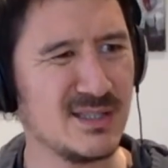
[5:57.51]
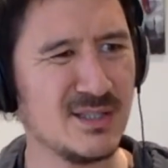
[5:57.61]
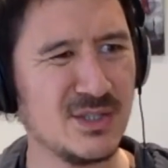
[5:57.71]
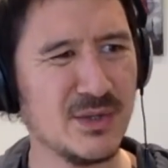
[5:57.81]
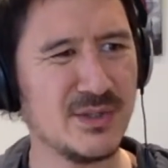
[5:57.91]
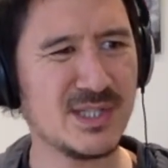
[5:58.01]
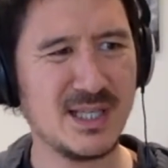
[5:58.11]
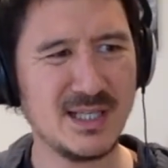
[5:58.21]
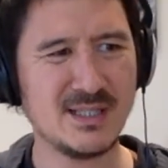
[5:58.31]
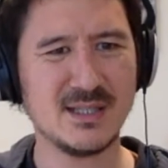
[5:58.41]
did you know there's
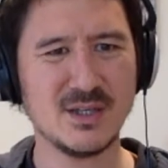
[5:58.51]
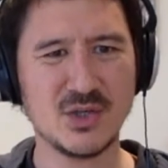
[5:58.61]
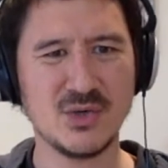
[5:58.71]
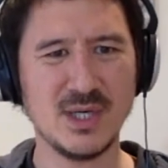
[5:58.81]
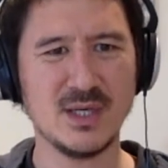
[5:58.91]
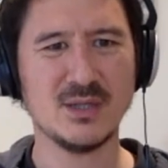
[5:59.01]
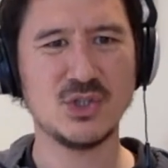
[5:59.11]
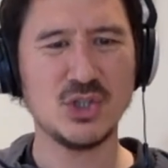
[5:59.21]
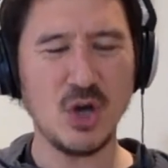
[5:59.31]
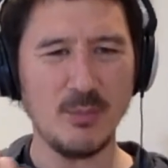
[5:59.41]
kids in Korea
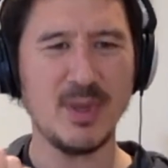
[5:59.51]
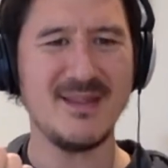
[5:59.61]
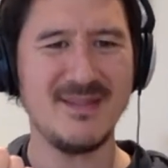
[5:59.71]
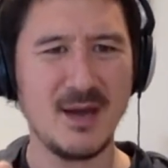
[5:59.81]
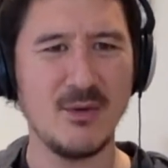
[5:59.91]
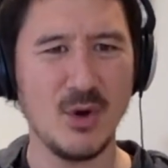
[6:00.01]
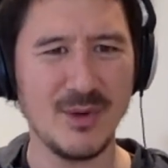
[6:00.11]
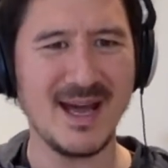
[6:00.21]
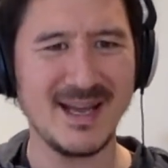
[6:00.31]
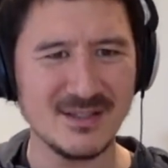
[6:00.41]
chopping their
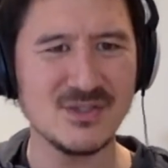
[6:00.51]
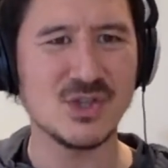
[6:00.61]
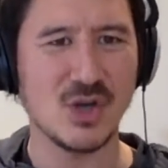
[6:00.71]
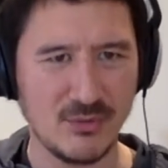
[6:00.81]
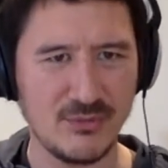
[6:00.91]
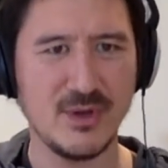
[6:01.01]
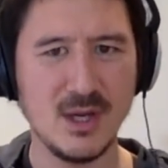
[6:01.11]
own hands off